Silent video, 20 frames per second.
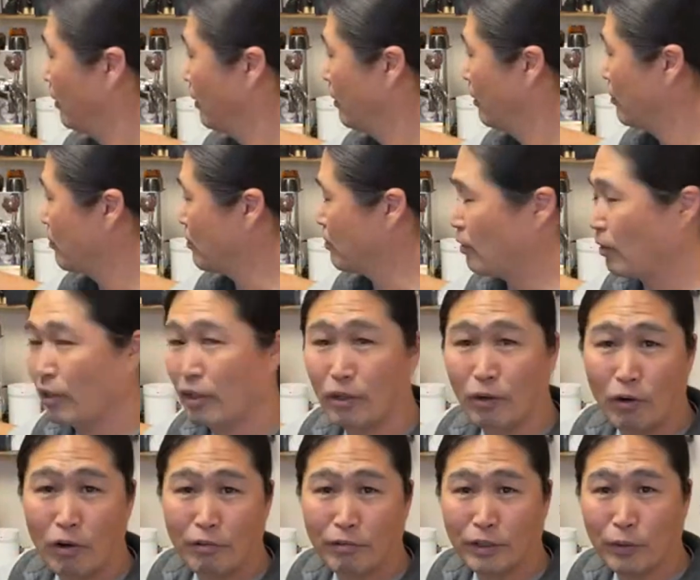So
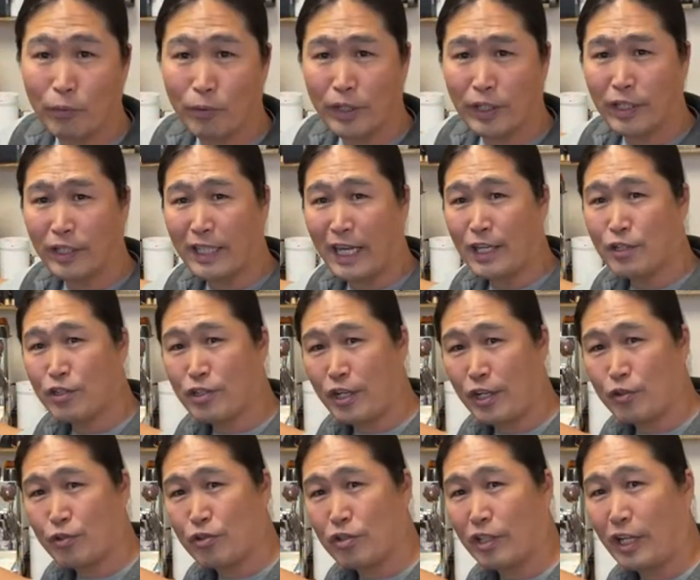over the weekend, I
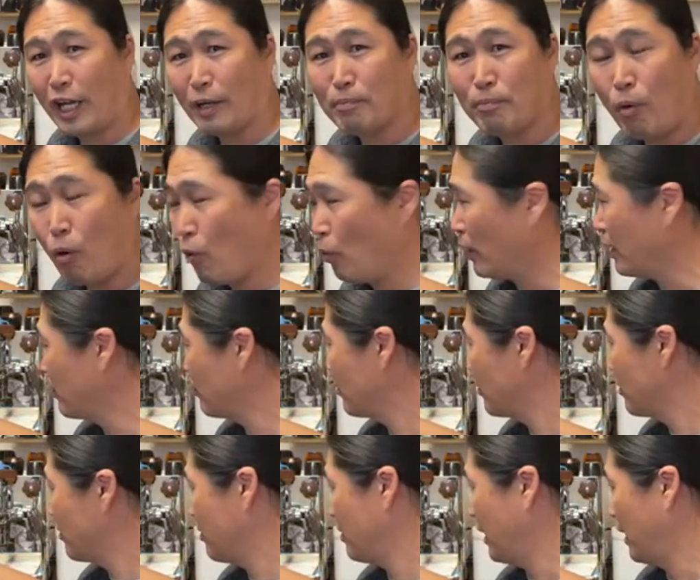changed to like
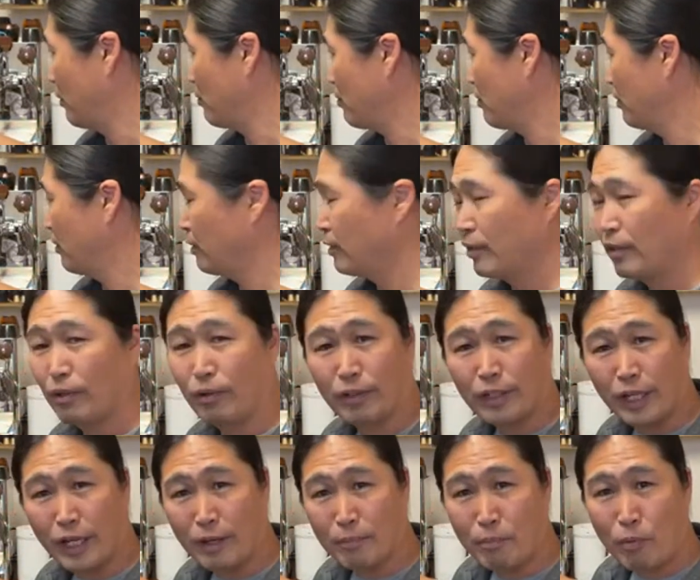0.6,
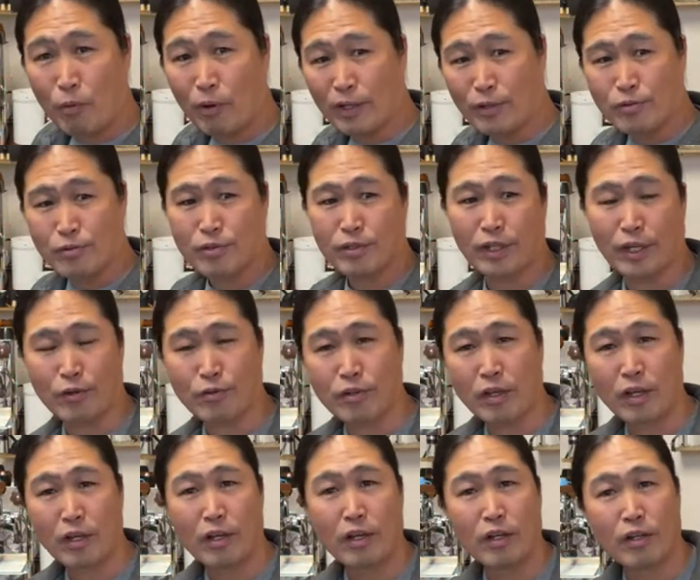okay, 0.6.
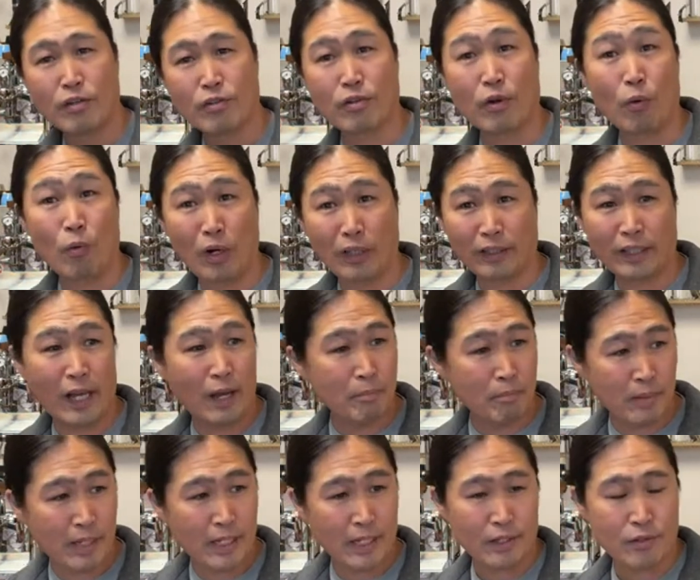So what that
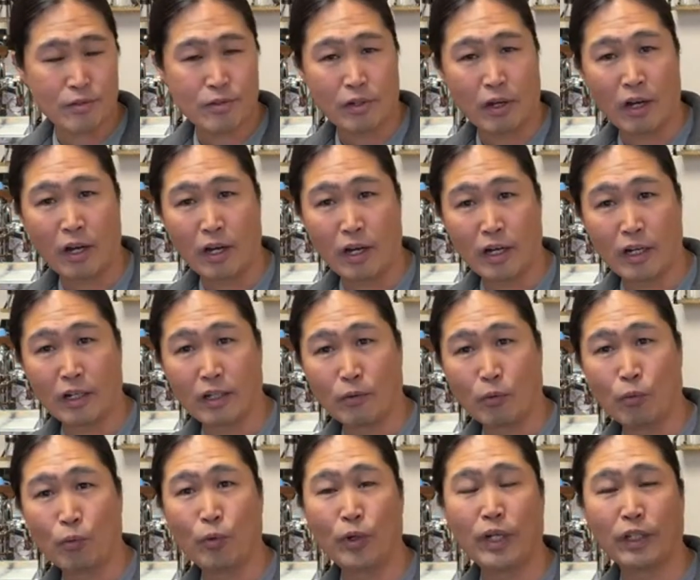means uh,
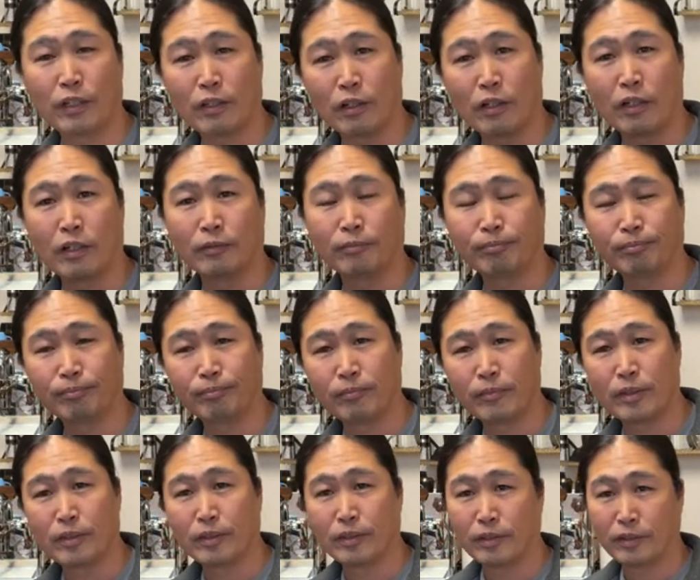with, uh,
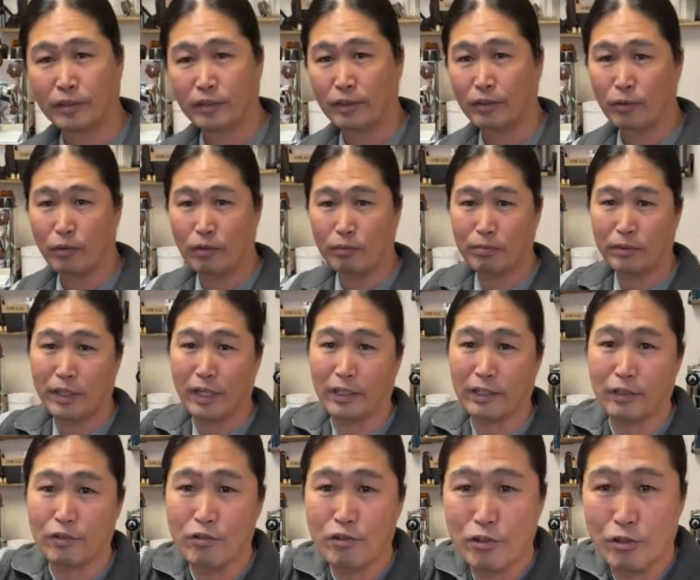hopefully I can
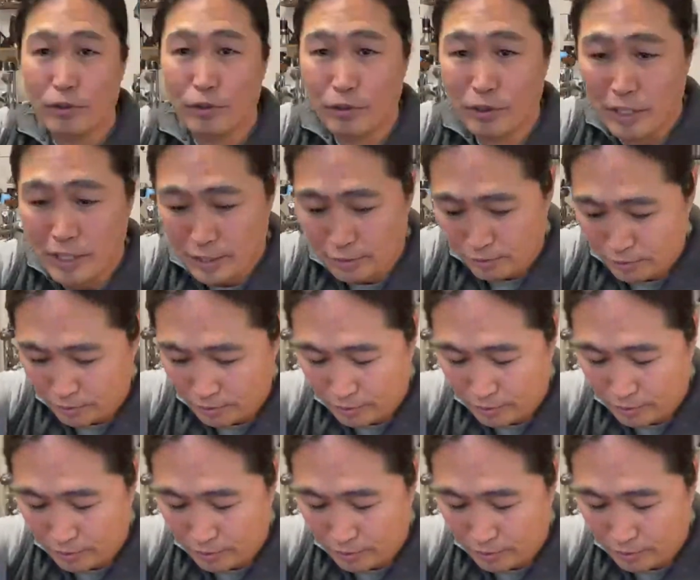show you guys.